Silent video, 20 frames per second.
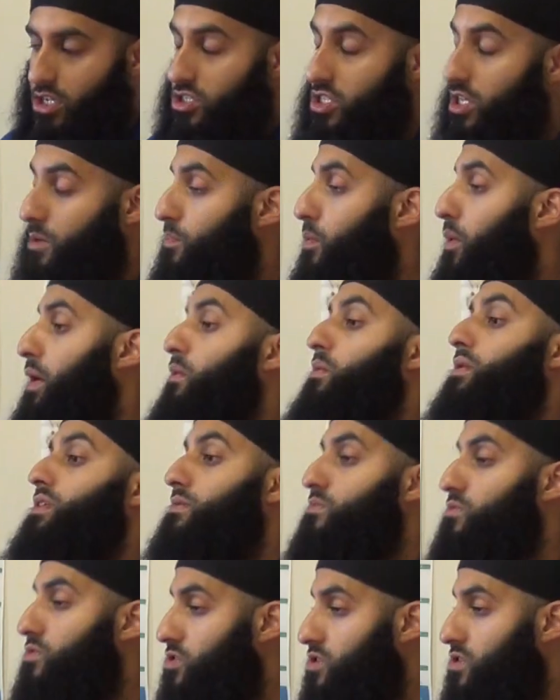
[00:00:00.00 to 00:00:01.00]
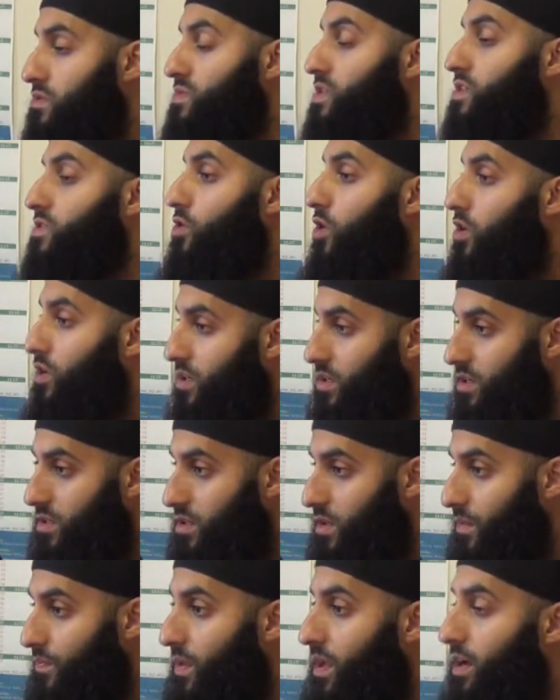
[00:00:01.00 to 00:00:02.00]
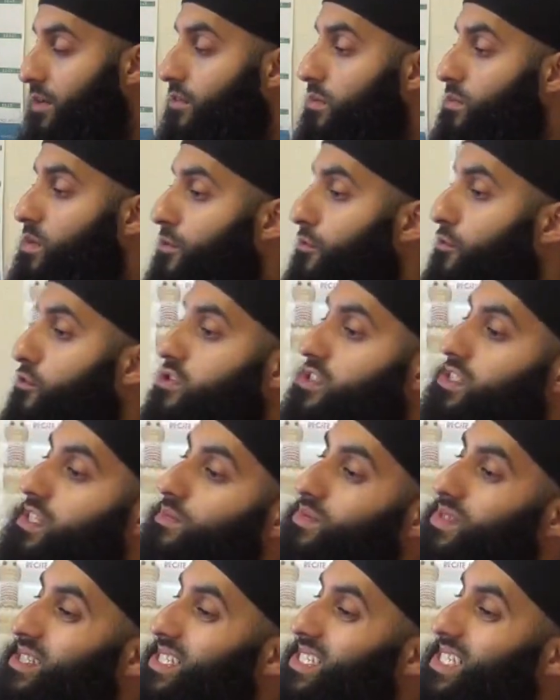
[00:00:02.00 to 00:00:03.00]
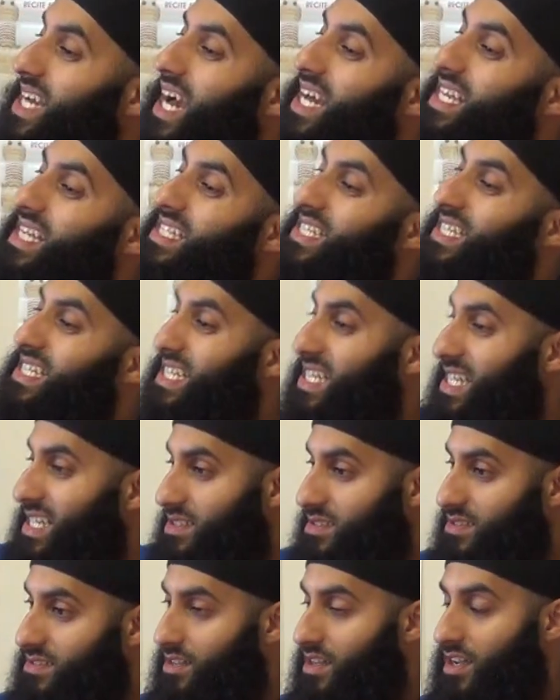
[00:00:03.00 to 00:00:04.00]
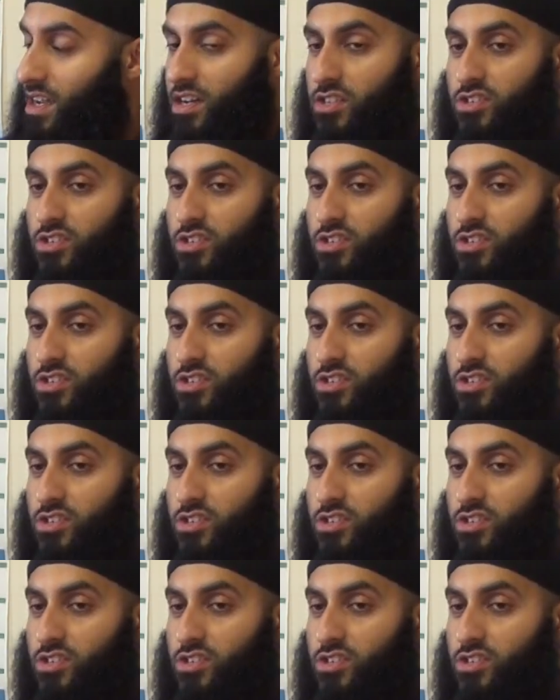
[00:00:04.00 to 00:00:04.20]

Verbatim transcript: to the point where the Muslims had conquered from the footsteps in China to the east